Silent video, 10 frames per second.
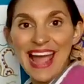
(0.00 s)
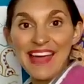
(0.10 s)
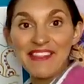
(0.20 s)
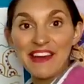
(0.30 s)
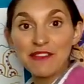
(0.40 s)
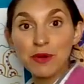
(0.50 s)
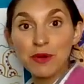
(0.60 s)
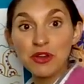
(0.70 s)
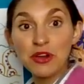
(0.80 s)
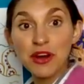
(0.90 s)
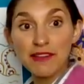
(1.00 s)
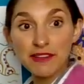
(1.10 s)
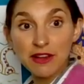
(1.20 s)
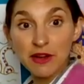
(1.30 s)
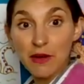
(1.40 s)
And that's what you guys
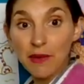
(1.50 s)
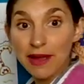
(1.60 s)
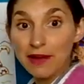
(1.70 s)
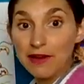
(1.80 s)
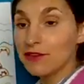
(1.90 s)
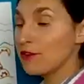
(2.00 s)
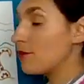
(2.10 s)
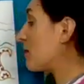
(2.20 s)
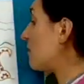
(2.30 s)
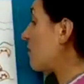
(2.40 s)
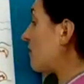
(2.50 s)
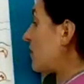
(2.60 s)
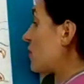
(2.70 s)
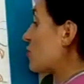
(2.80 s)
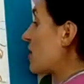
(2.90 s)
can go ahead and do once you've
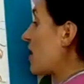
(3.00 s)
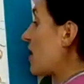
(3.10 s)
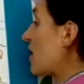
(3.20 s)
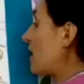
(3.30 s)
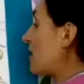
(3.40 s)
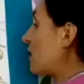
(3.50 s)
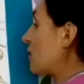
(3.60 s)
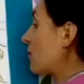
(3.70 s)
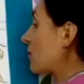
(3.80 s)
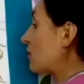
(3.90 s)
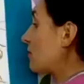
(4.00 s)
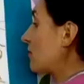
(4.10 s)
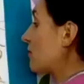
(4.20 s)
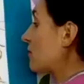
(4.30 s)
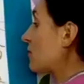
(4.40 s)
finished outlining your
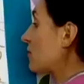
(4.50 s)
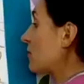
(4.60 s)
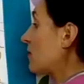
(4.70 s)
octopus.